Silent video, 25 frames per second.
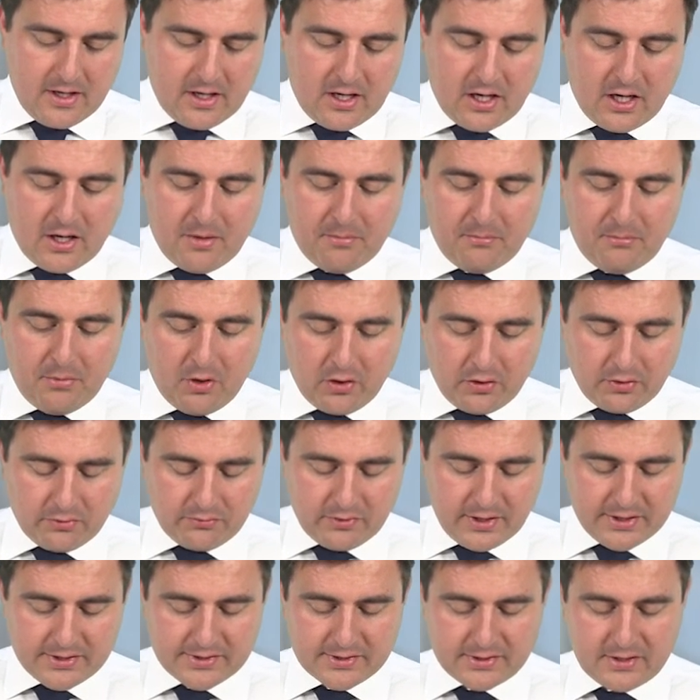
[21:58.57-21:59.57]
Model
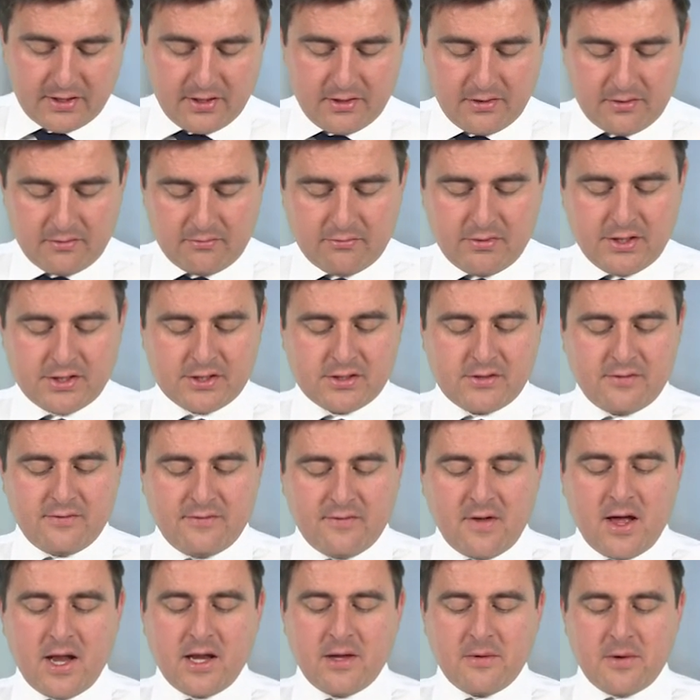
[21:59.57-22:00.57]
risk, the risk of
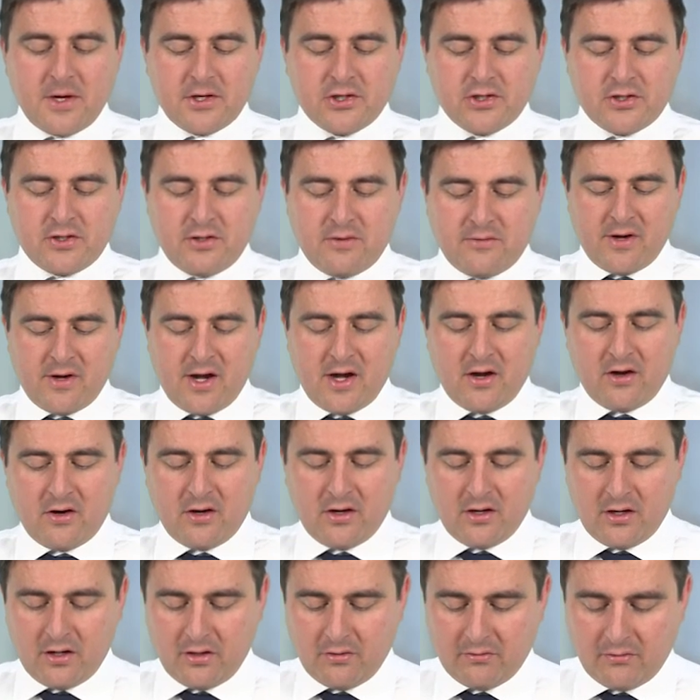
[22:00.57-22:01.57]
valuation
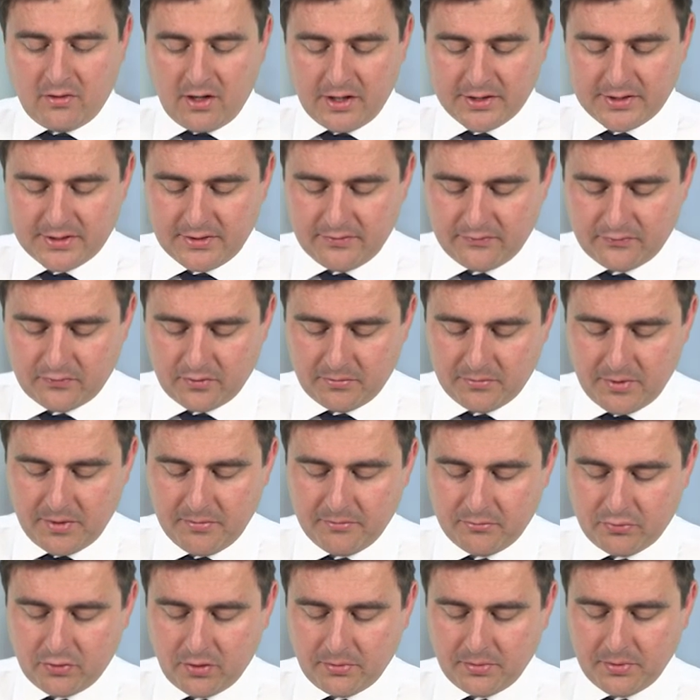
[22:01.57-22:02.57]
error arising from
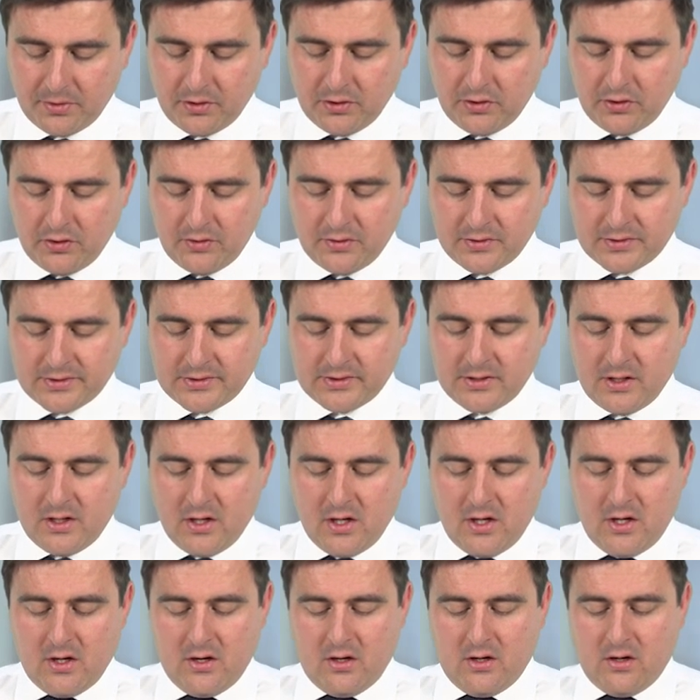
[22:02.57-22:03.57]
improper use
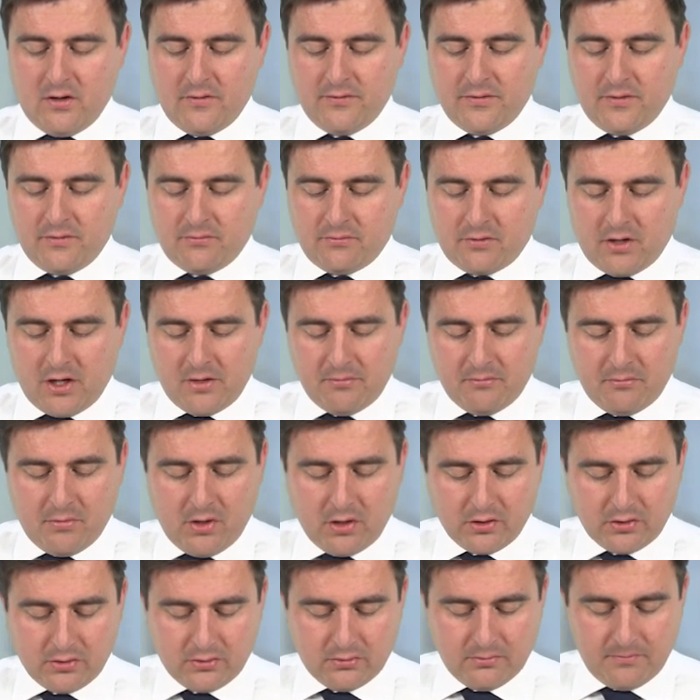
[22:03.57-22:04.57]
of the right
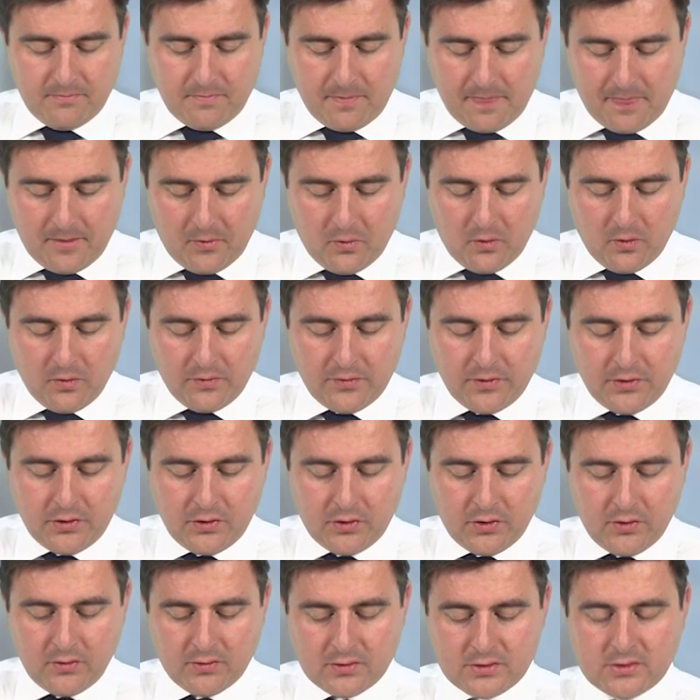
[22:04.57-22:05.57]
model or the
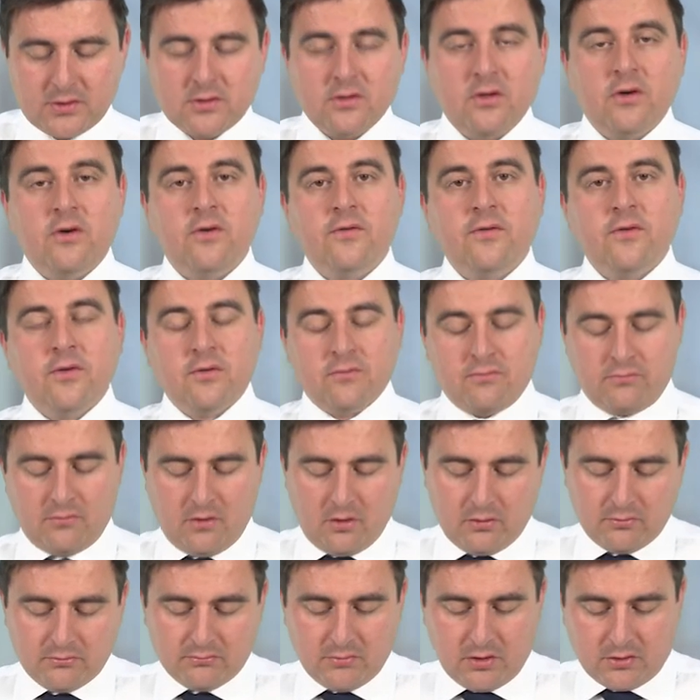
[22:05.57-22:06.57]
use of the
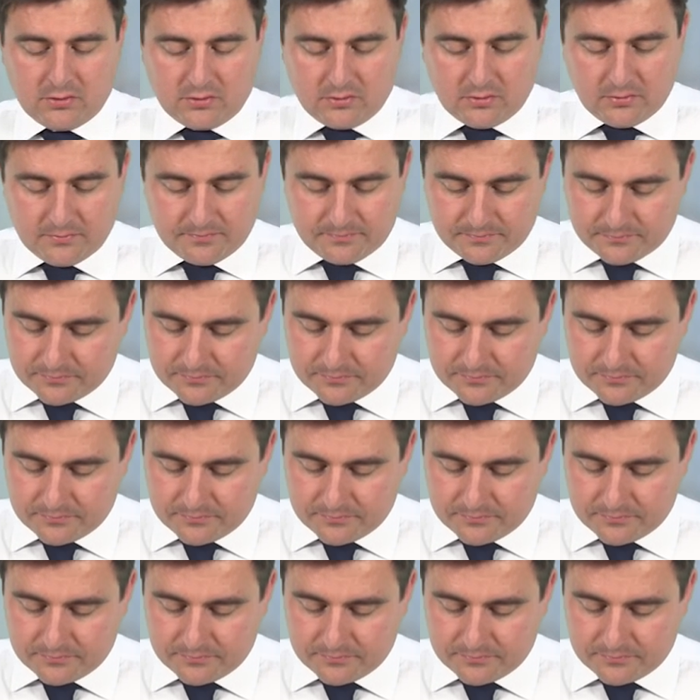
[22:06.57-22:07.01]
wrong model.